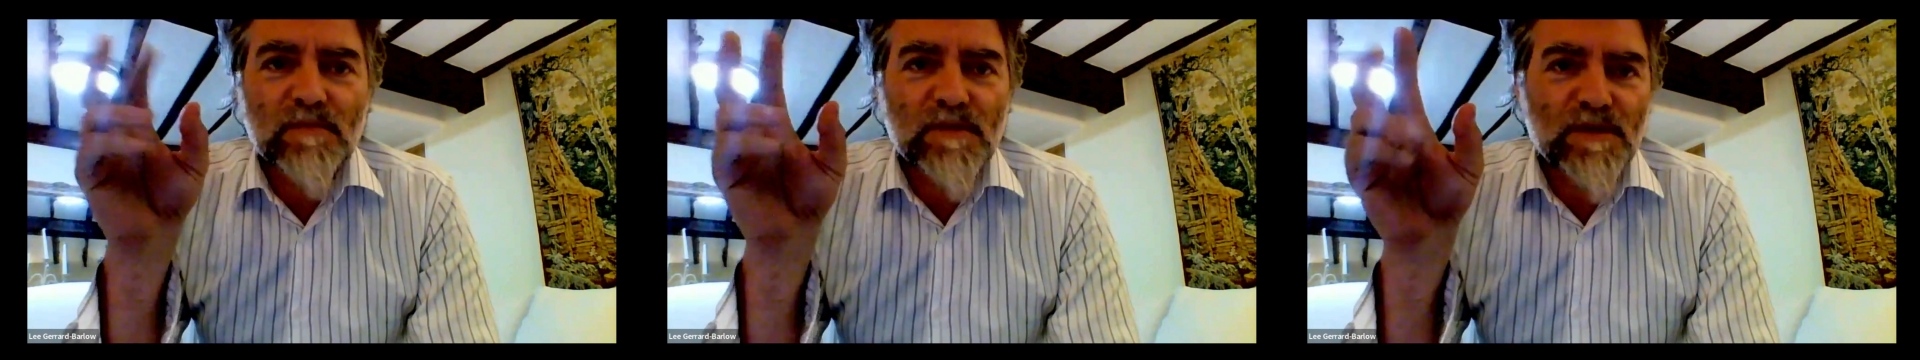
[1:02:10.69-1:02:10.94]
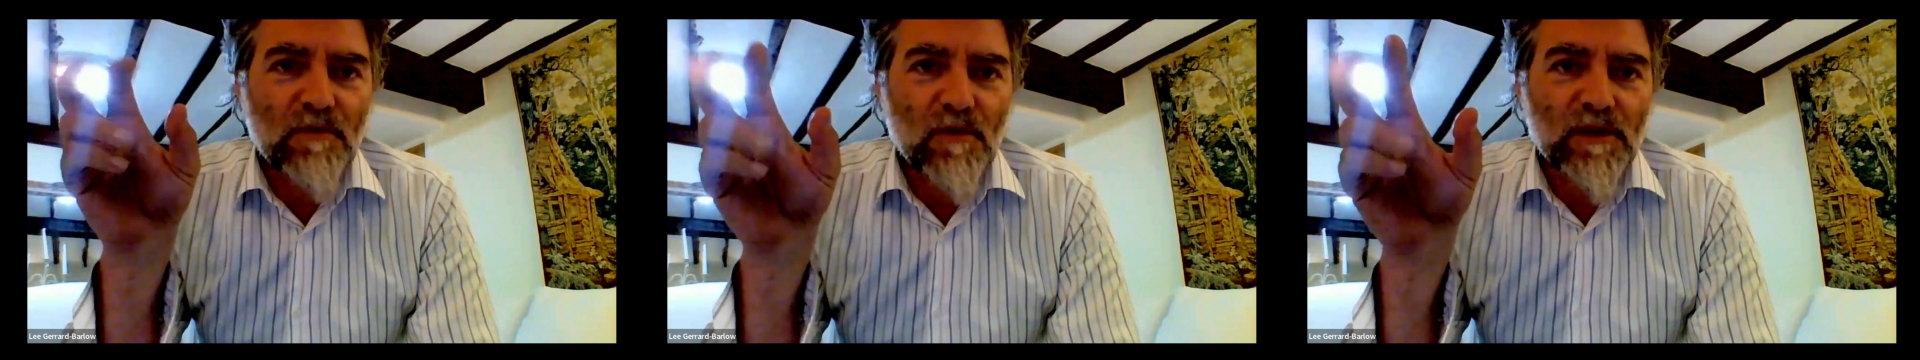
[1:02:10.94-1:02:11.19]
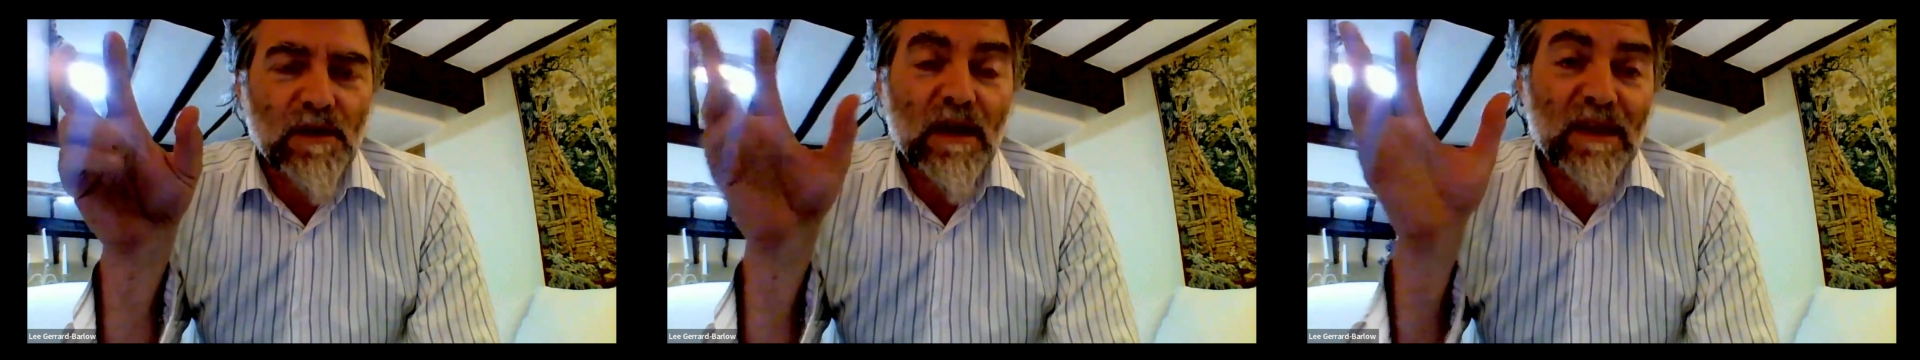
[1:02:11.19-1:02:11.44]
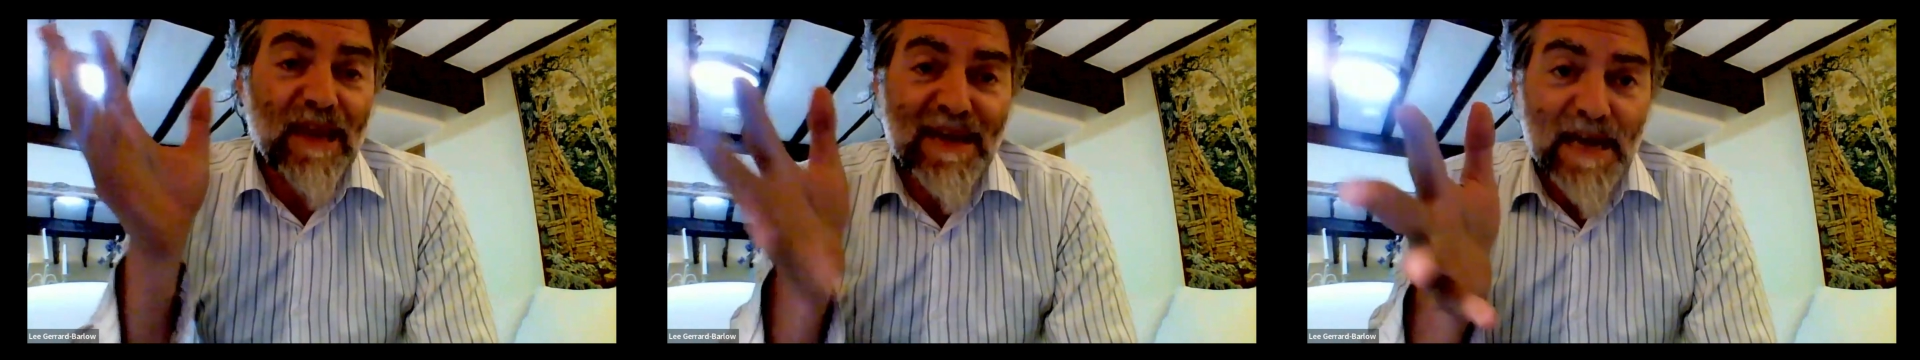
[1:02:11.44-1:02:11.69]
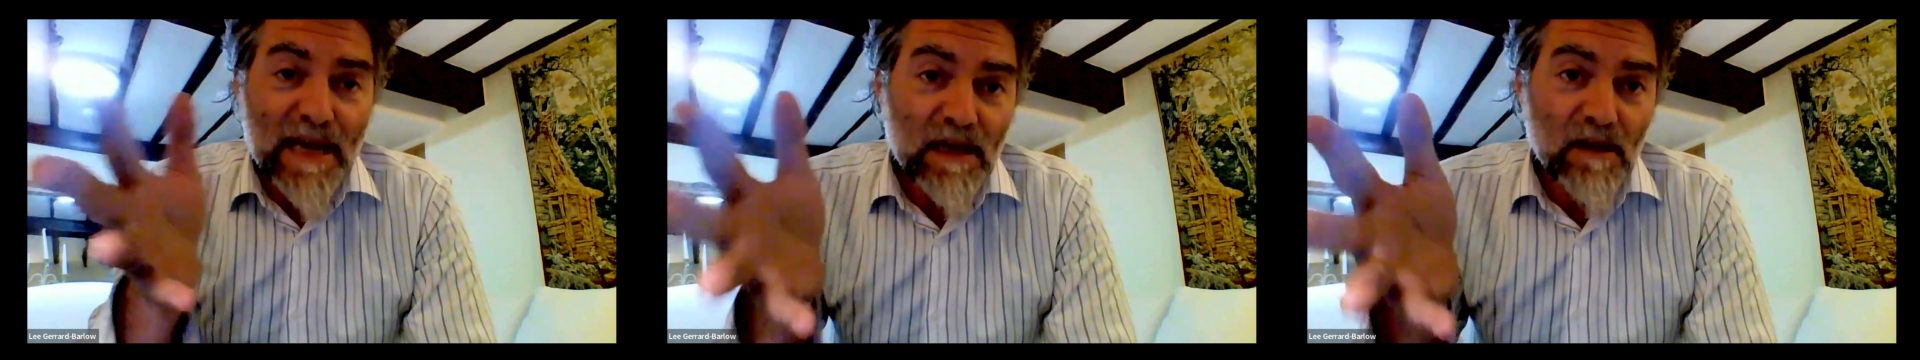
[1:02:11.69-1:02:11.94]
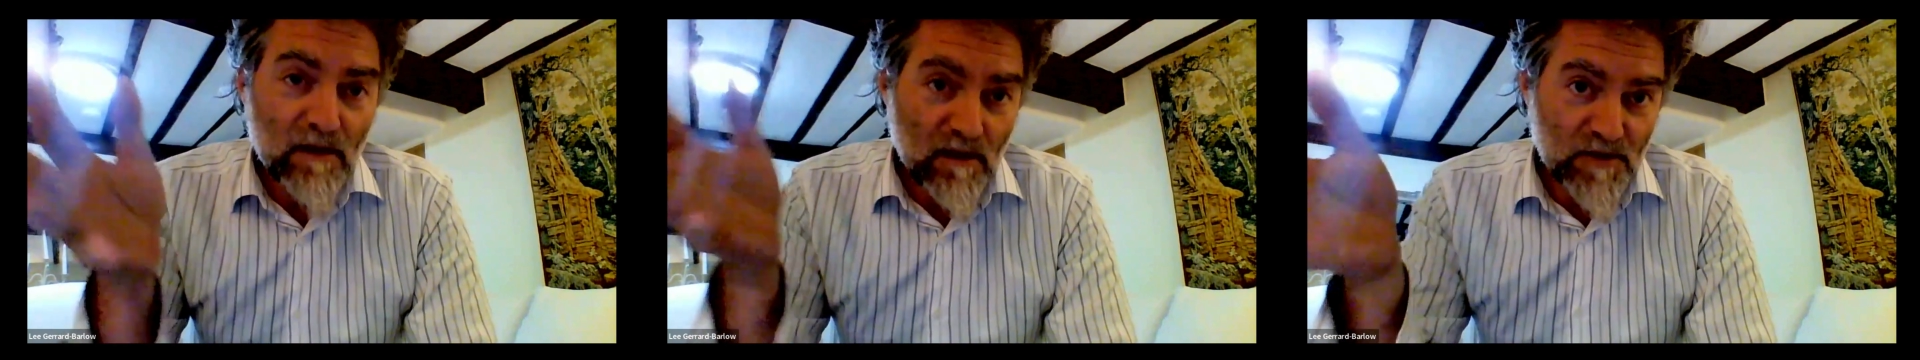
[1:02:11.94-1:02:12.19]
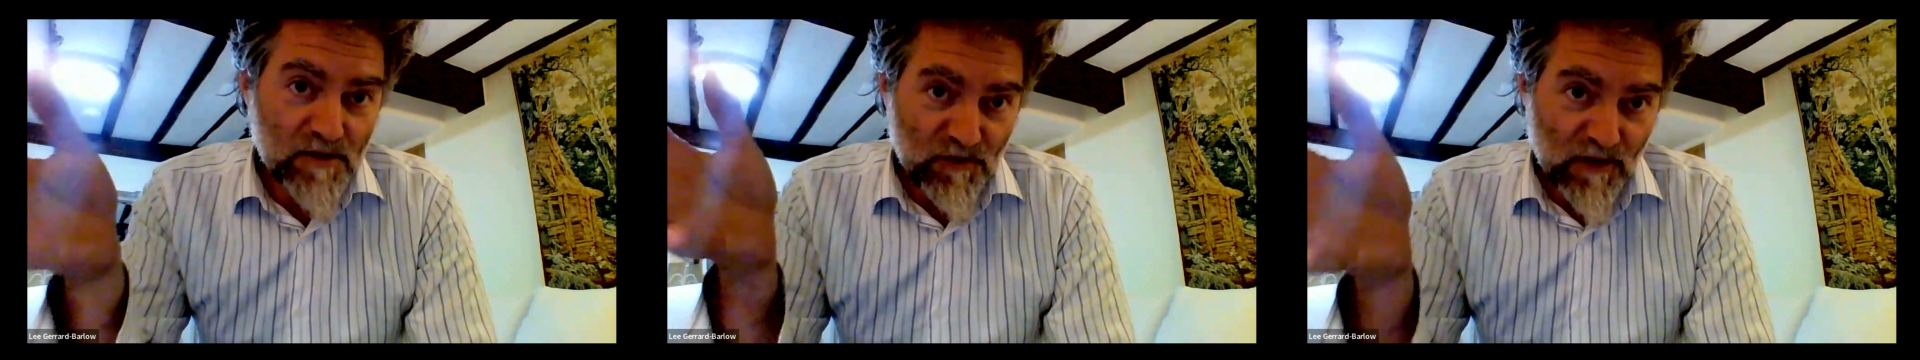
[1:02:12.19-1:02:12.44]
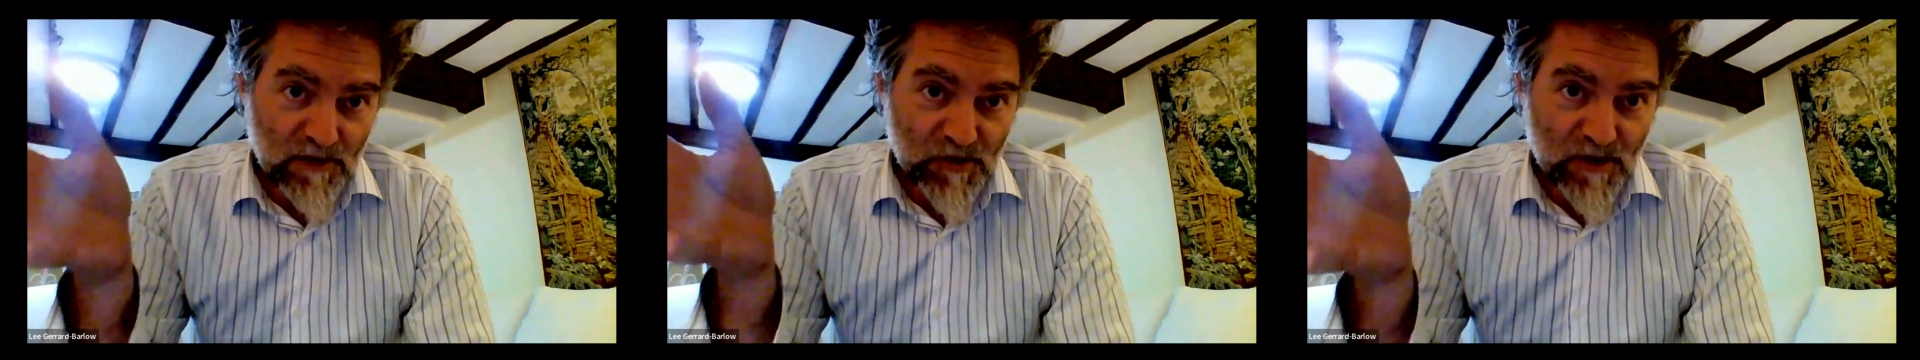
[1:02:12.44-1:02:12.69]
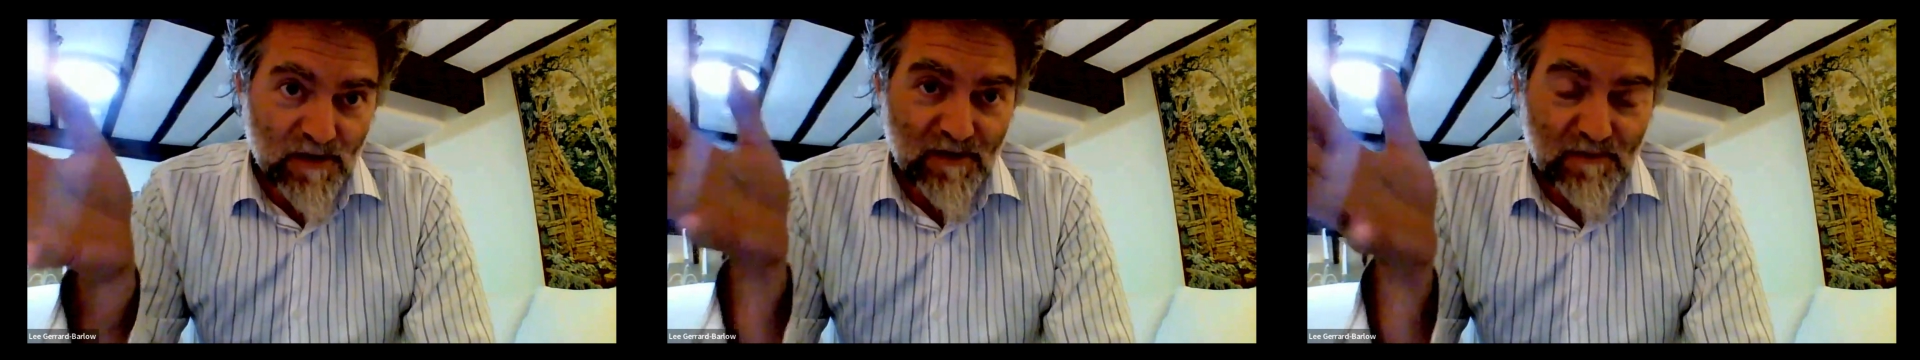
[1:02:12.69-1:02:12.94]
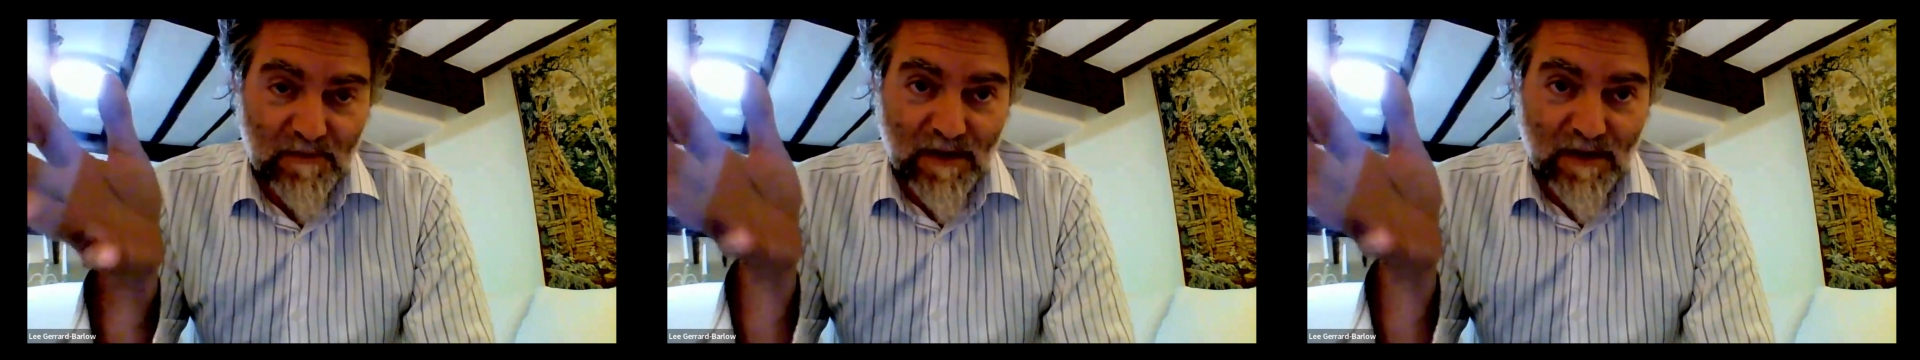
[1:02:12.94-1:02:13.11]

so-called Hellenic astrologer.